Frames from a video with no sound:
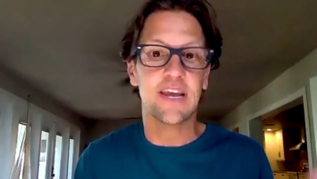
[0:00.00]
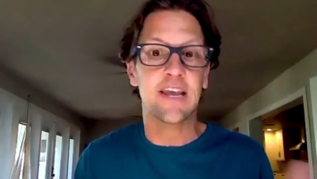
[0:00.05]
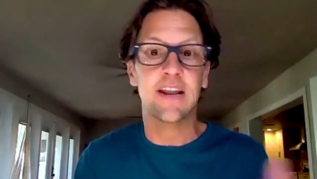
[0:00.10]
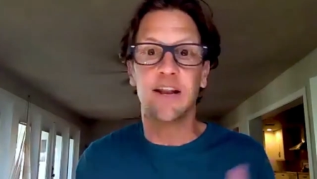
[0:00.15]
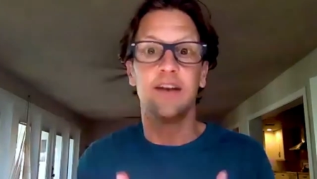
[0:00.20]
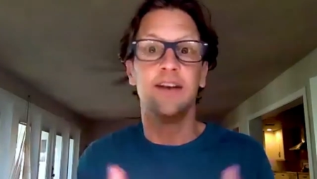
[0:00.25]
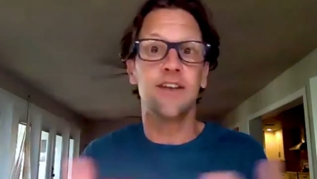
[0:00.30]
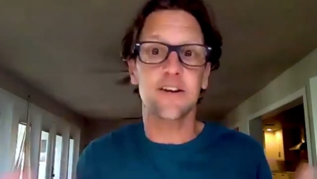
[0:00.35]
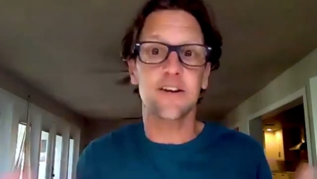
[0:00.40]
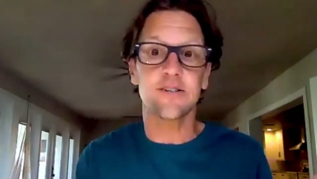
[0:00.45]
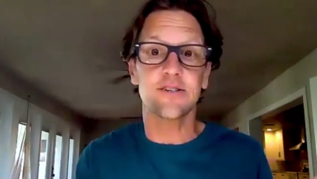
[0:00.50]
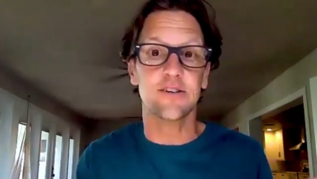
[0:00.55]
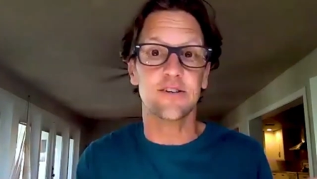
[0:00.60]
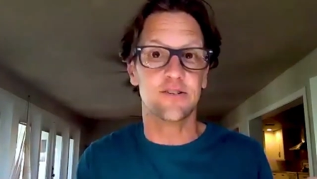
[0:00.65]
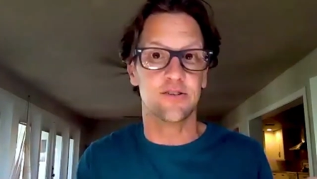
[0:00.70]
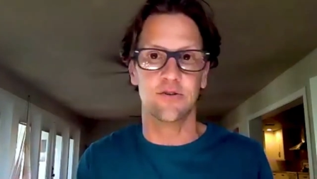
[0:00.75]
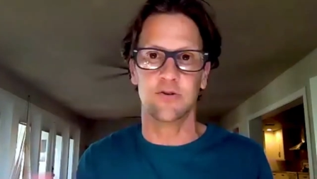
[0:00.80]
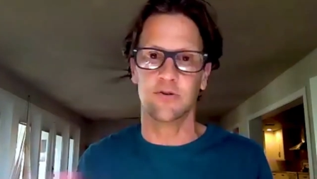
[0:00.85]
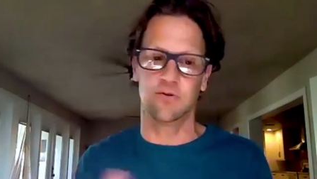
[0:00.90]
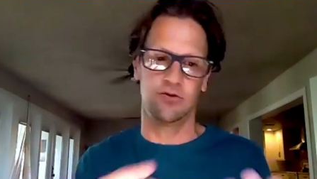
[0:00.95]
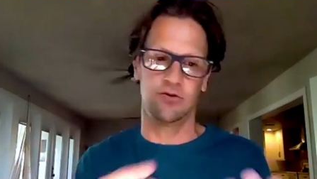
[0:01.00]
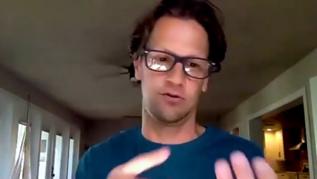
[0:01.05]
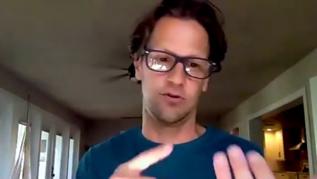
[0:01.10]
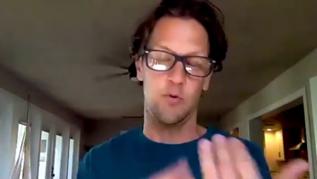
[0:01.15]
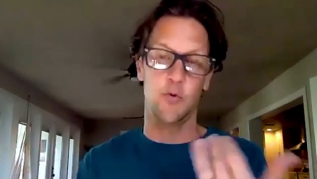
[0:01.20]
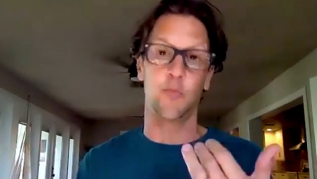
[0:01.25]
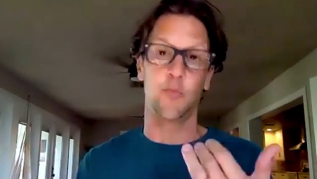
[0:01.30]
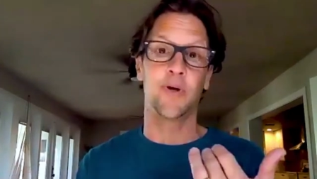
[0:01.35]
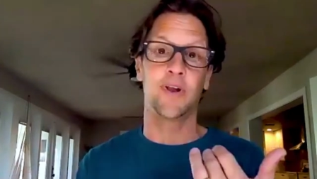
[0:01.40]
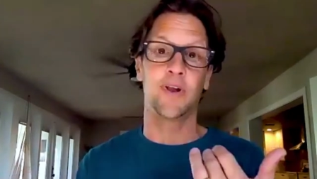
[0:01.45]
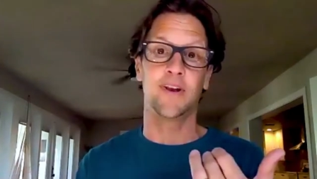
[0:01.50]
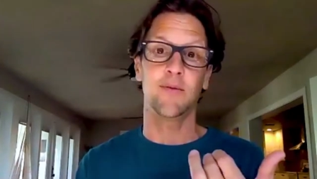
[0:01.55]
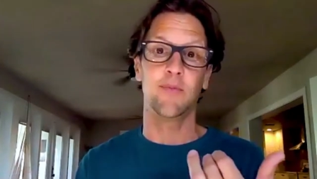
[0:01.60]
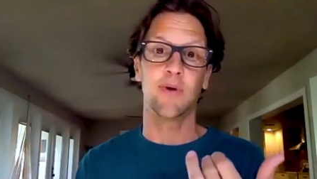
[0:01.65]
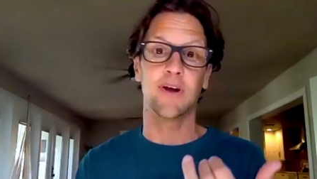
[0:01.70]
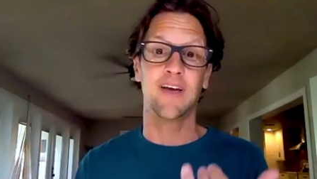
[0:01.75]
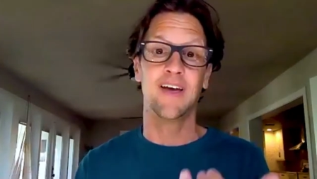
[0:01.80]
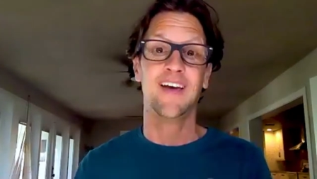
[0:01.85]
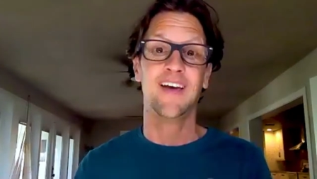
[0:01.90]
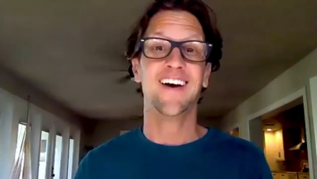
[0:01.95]
In addition to global
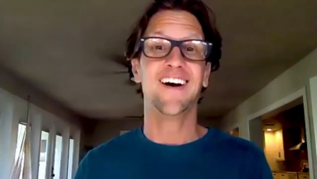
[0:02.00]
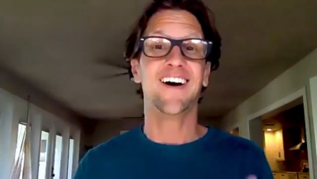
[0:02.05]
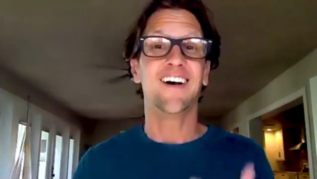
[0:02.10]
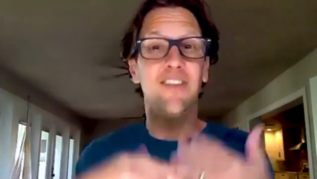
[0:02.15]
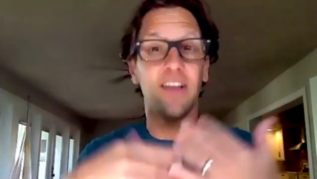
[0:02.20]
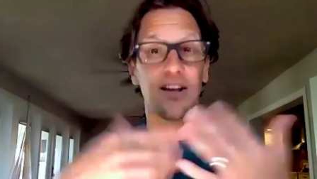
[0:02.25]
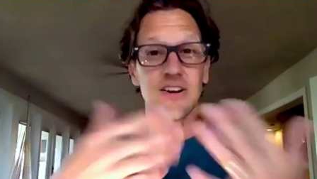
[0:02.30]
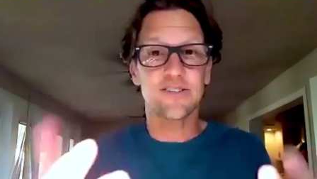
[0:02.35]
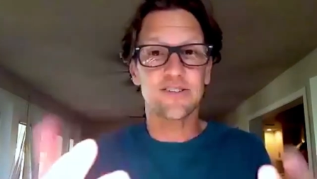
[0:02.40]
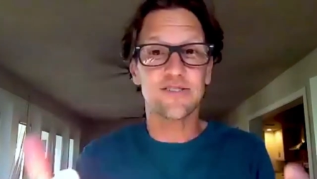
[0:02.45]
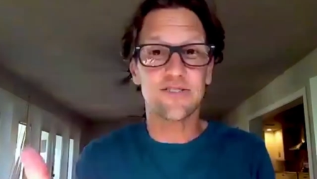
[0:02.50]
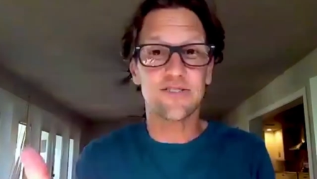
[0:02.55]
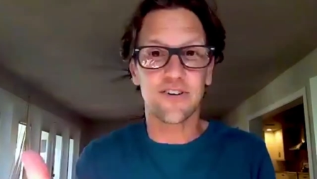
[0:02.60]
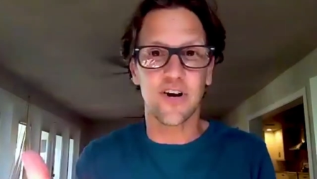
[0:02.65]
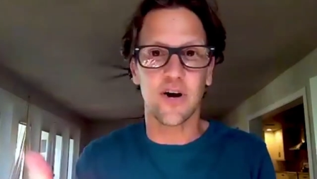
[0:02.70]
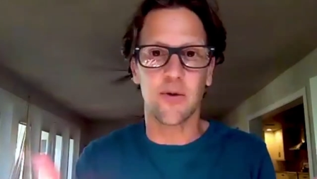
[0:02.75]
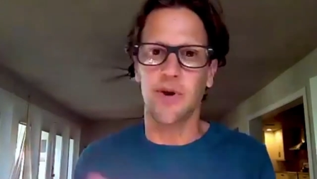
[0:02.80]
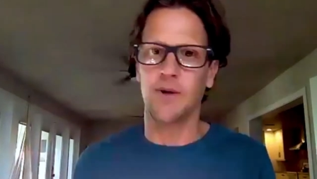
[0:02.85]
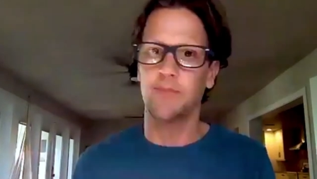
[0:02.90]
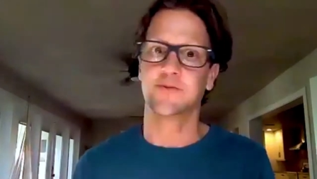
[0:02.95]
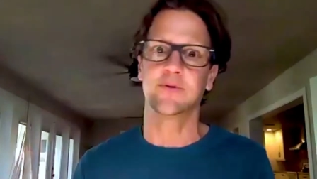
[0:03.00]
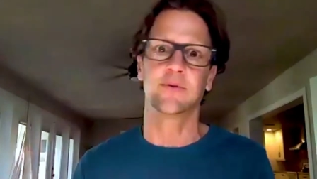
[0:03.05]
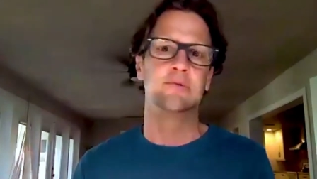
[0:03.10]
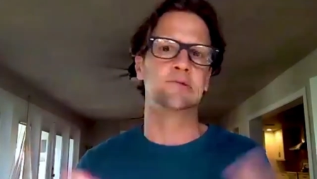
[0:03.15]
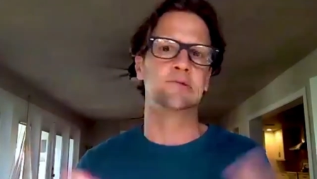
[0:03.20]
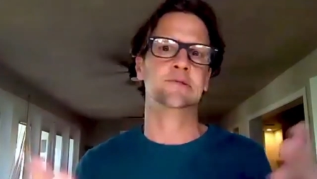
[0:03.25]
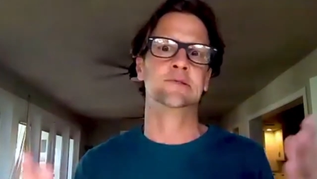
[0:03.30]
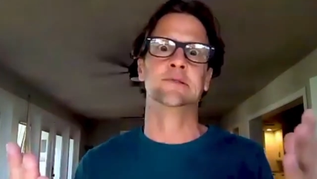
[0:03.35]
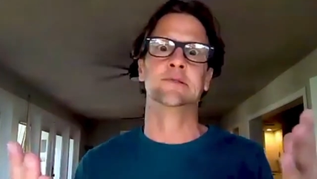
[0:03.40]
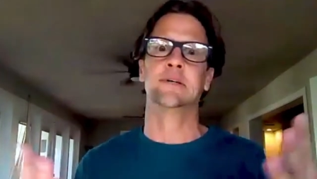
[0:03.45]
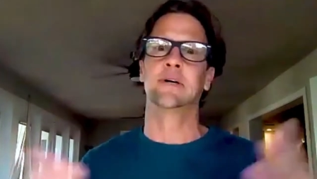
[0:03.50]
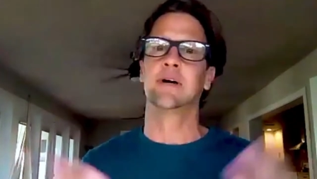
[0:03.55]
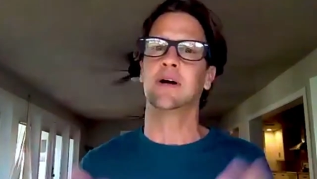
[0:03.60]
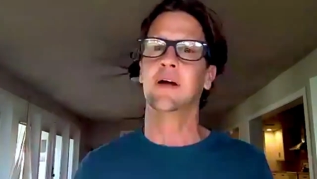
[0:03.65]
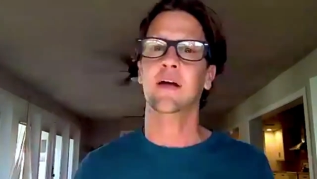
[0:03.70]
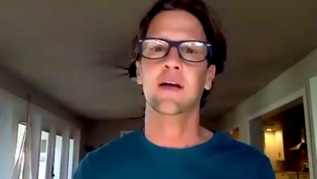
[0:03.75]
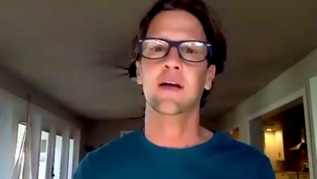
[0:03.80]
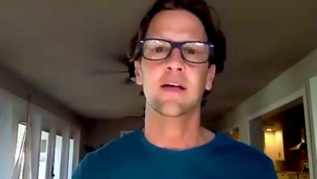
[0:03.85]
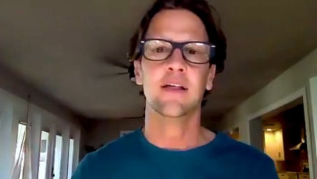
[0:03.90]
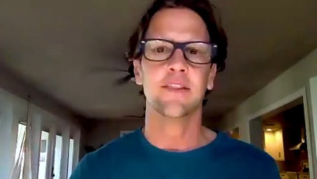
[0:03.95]
pandemic, elections are coming up, so ugh,